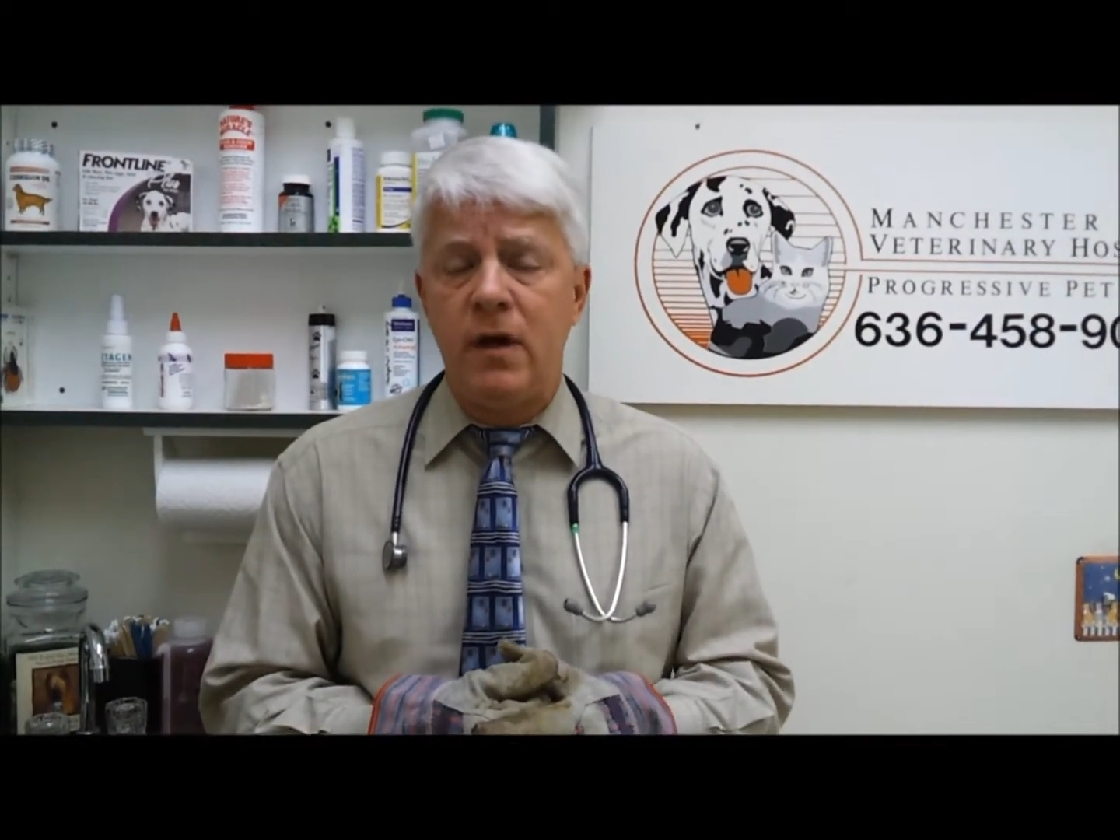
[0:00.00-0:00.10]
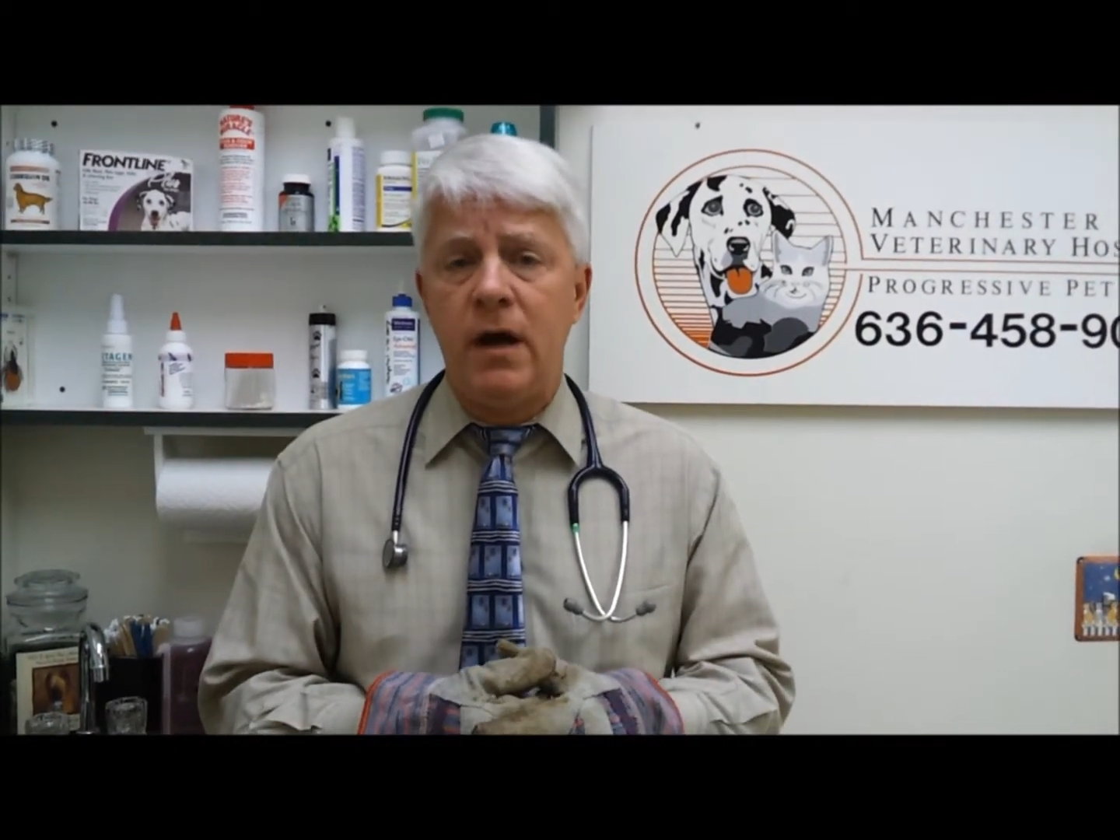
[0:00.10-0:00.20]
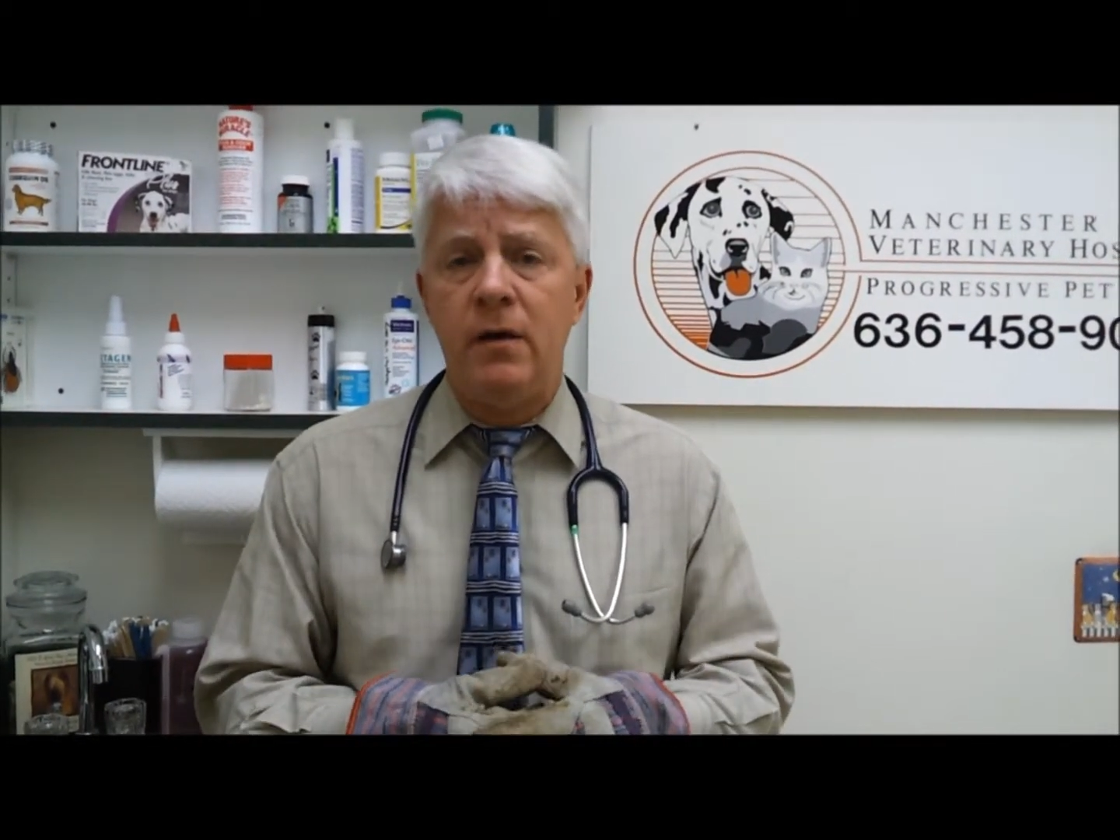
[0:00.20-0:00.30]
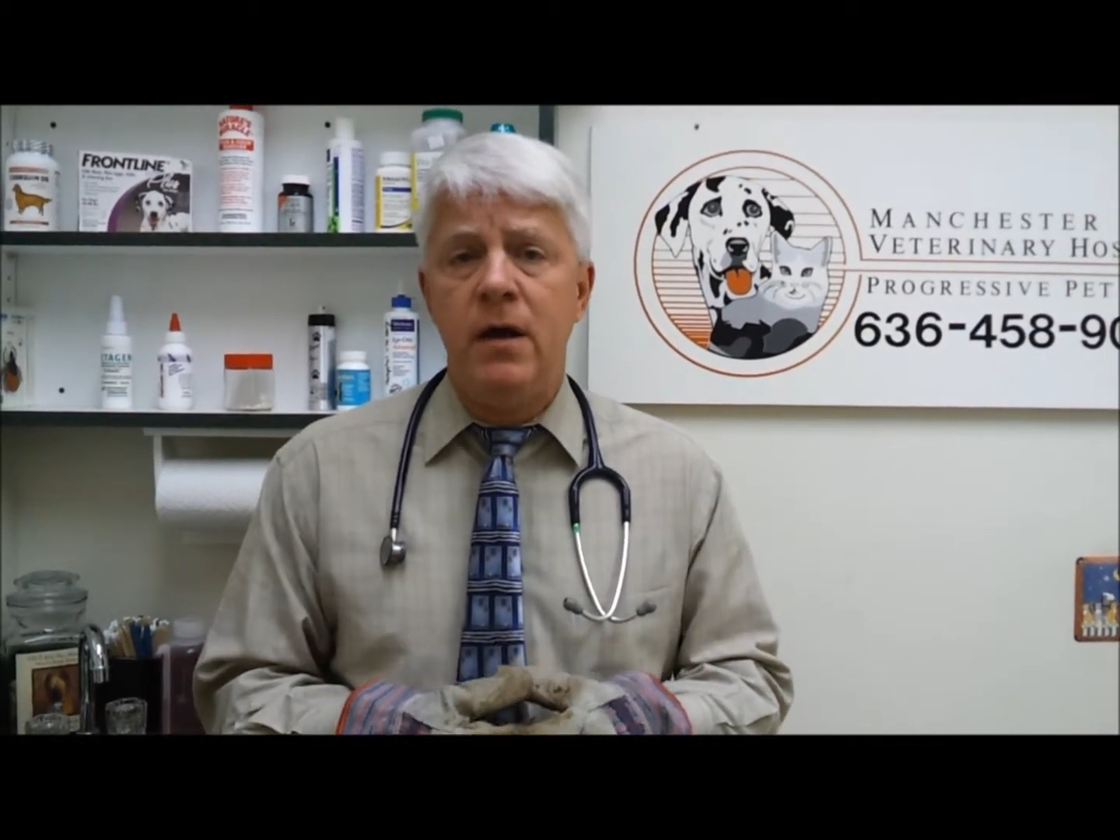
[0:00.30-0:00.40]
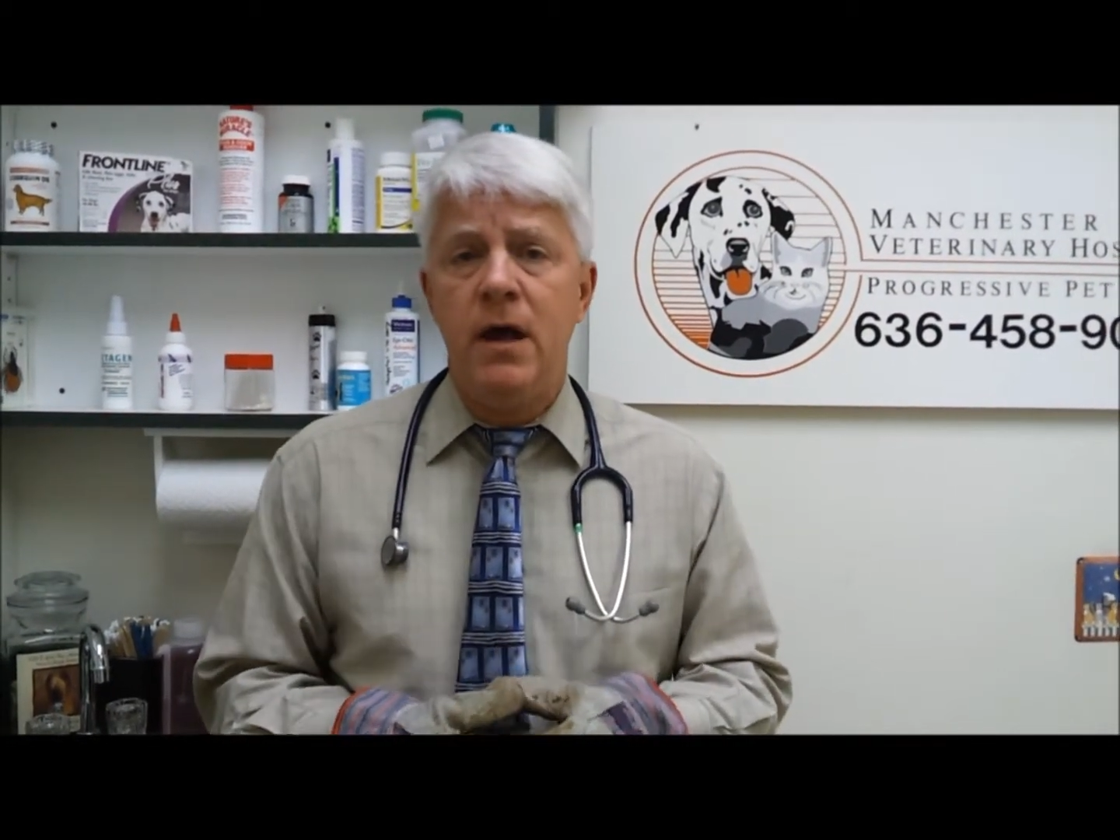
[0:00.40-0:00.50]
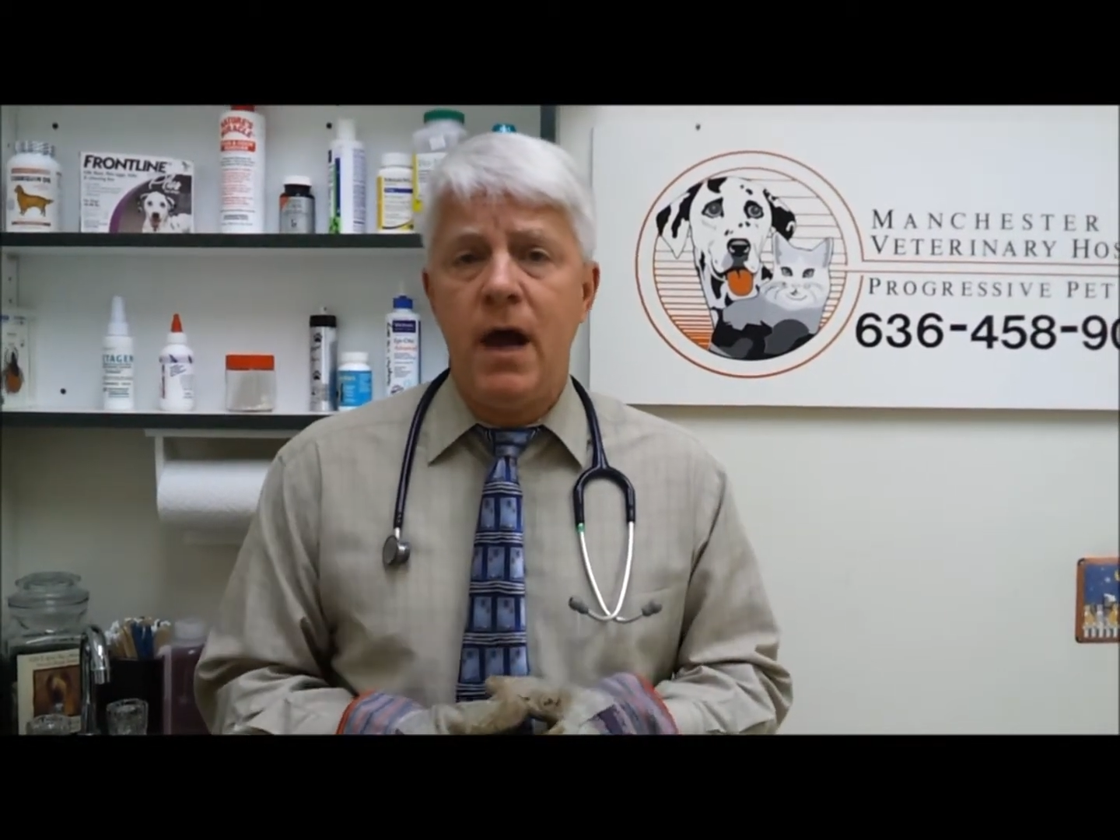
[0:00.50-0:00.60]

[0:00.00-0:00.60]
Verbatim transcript: uh,